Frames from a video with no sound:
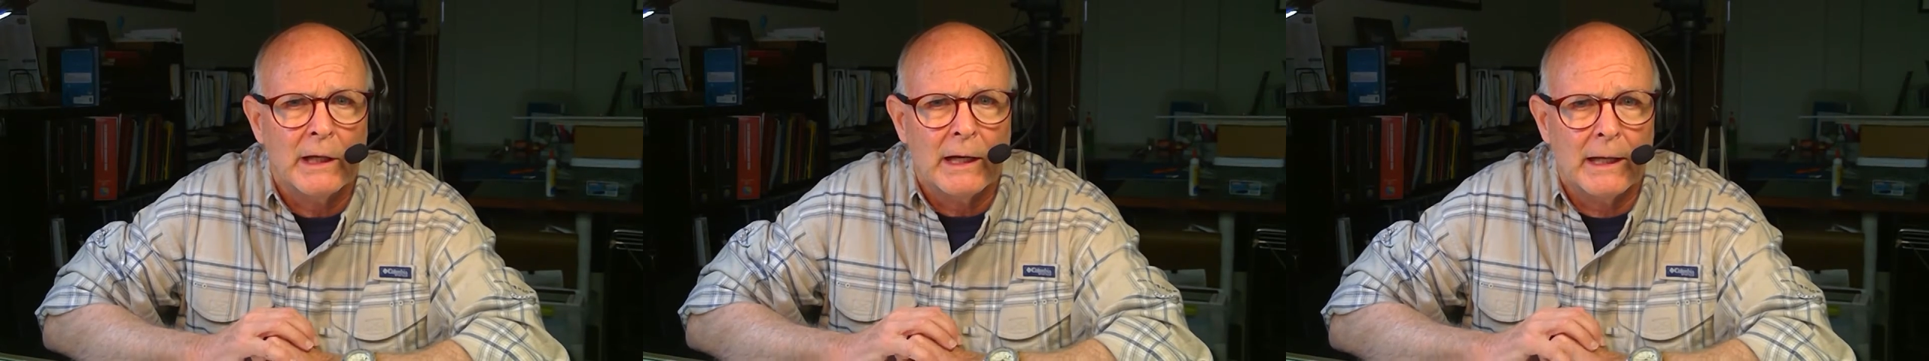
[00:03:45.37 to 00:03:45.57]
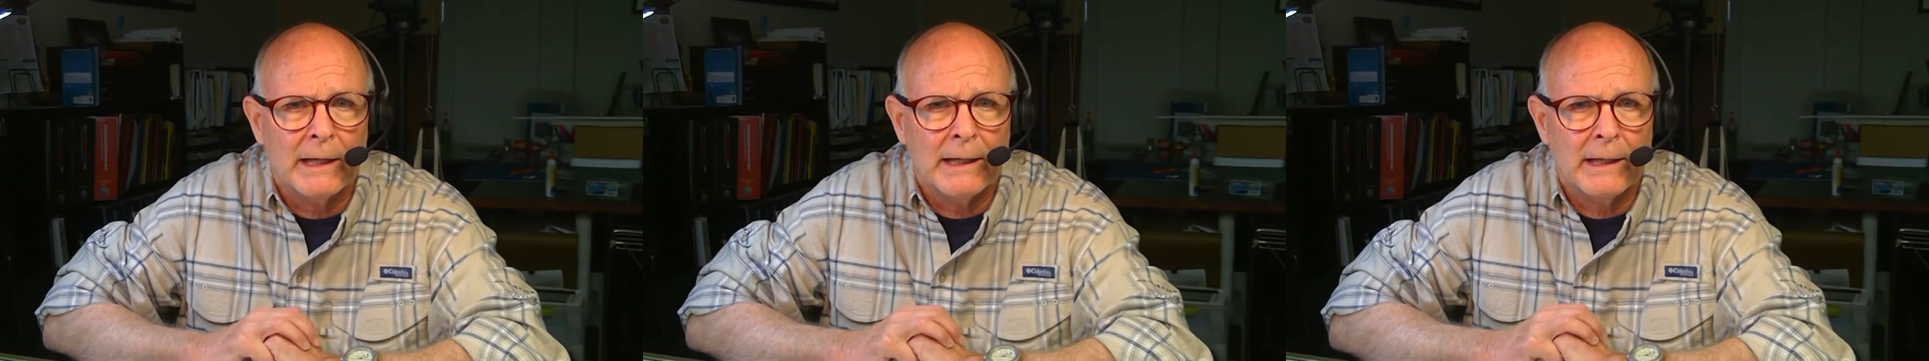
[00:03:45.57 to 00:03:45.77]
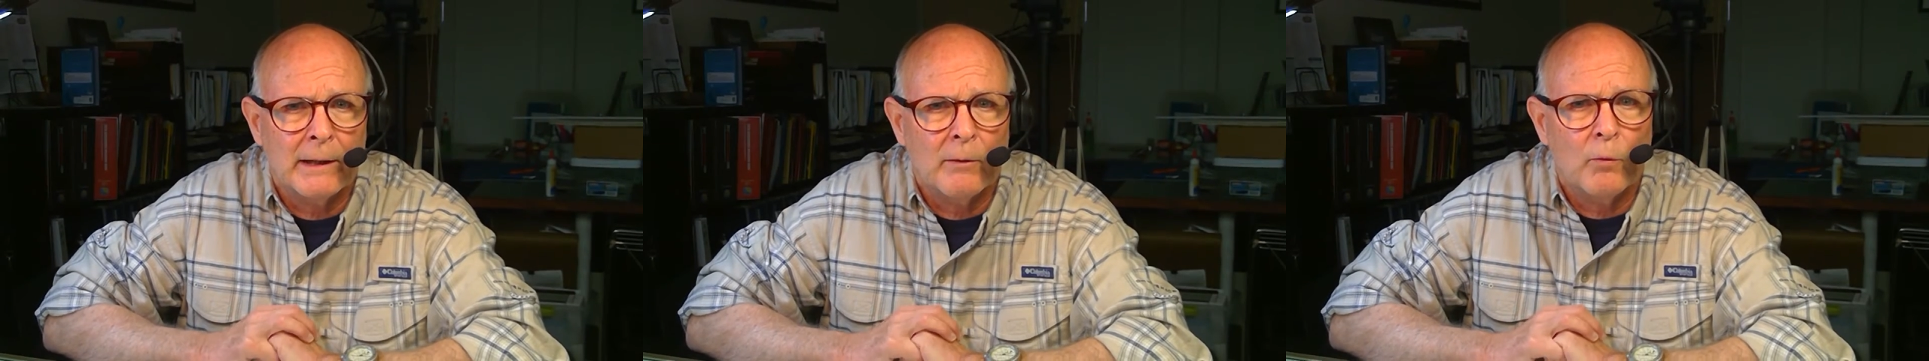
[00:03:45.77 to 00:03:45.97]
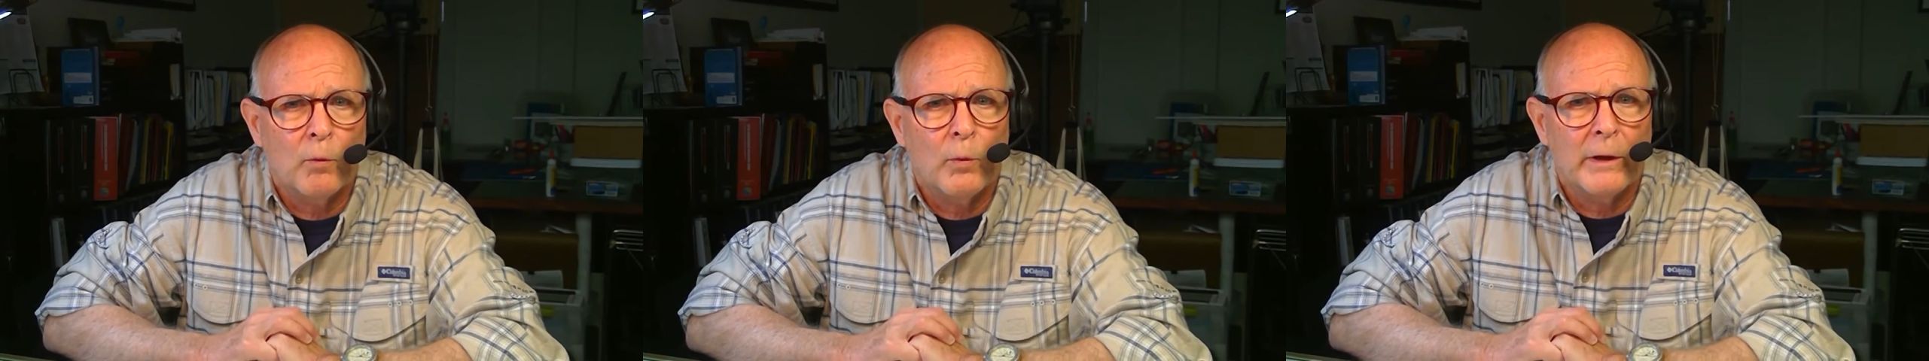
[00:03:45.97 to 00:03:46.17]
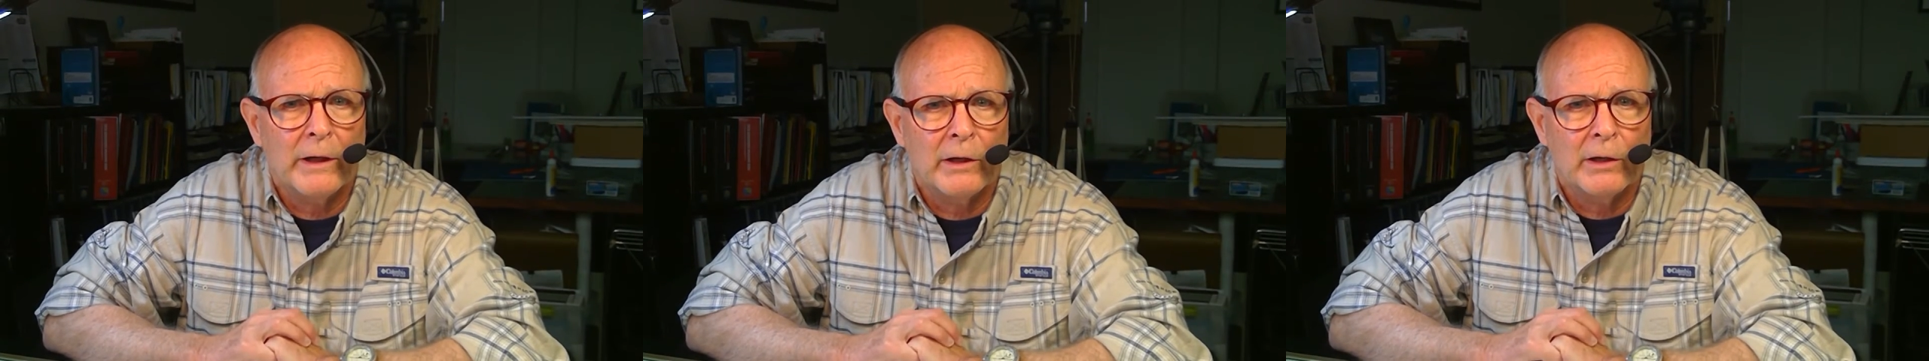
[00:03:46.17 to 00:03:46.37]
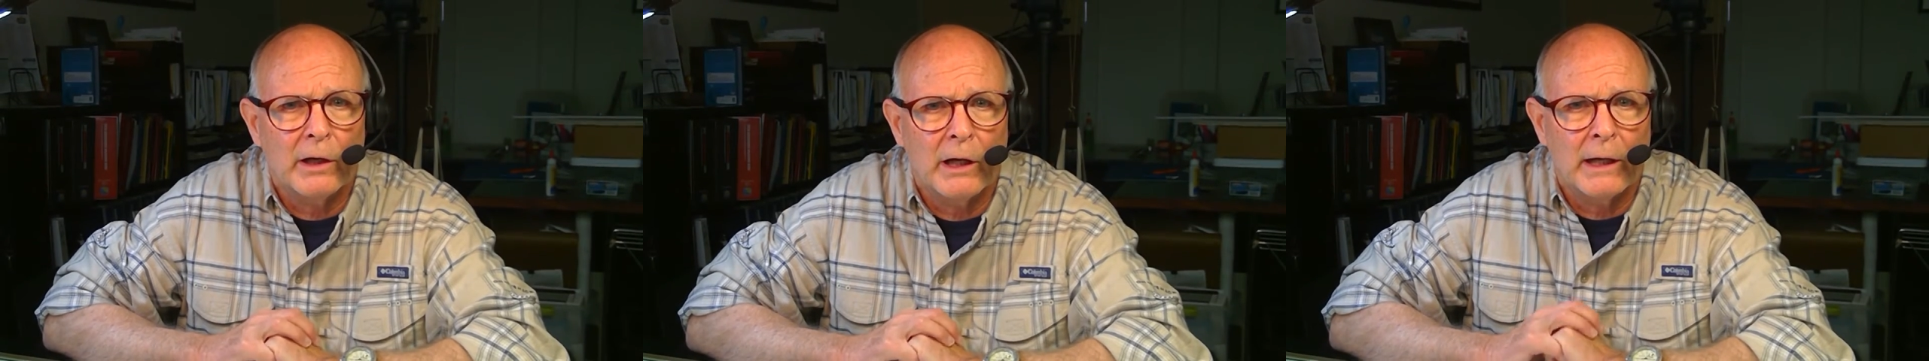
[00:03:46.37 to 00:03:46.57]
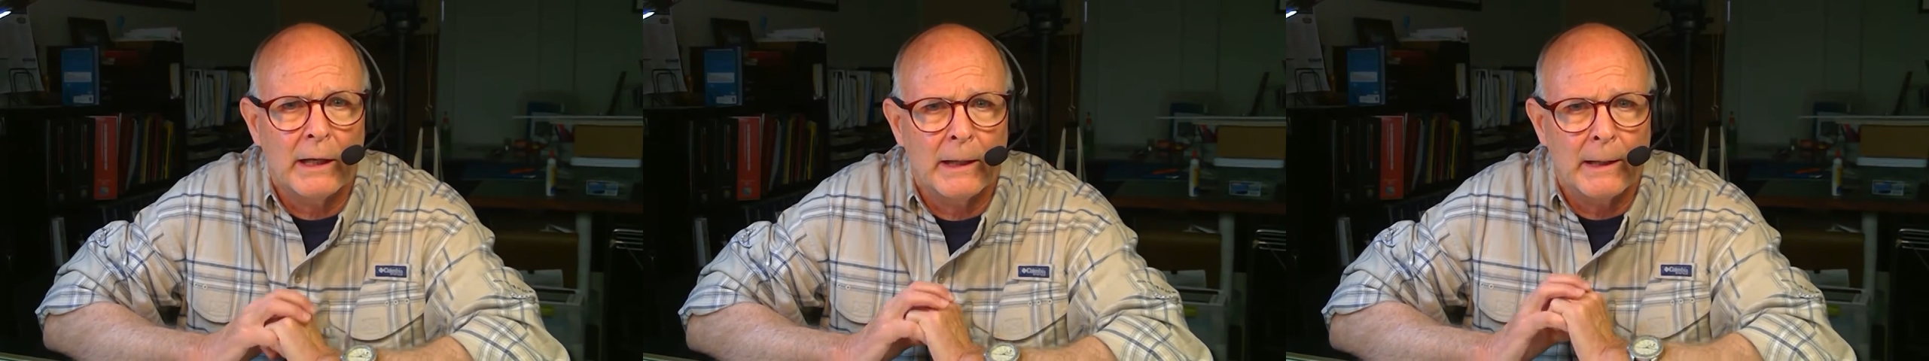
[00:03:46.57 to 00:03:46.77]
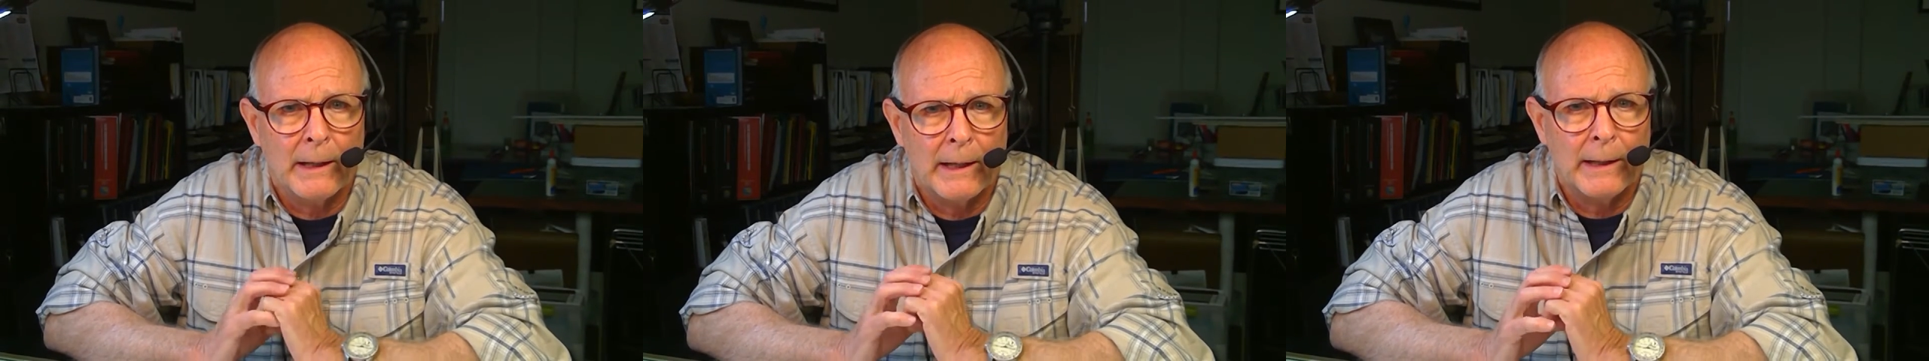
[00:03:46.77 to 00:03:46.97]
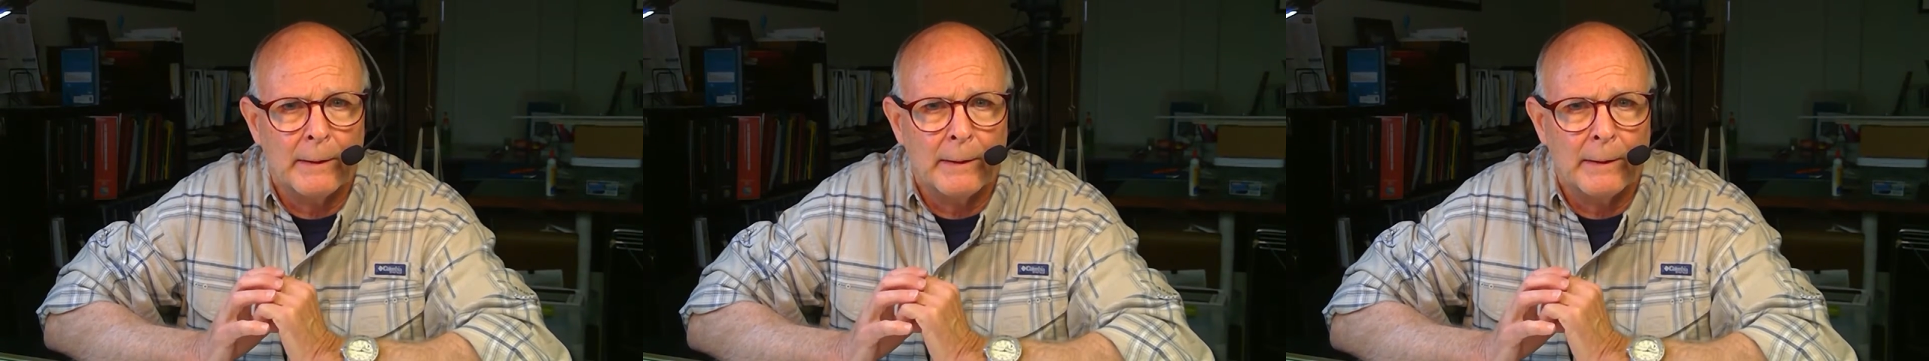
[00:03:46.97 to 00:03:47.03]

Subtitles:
I